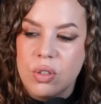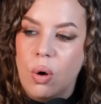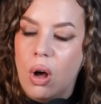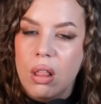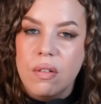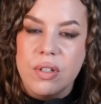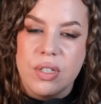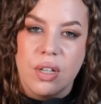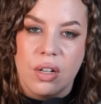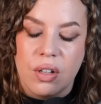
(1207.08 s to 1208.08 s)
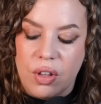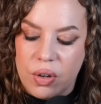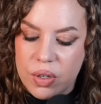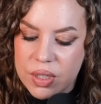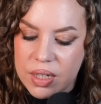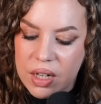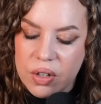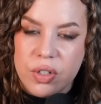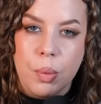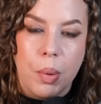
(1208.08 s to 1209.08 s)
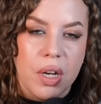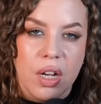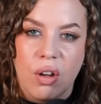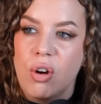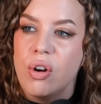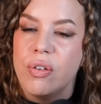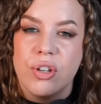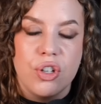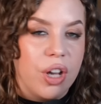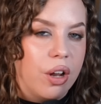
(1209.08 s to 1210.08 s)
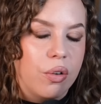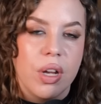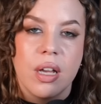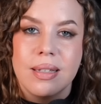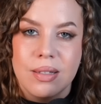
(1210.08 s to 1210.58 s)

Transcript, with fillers: So all of a sudden, there is an ear splitting, earth shattering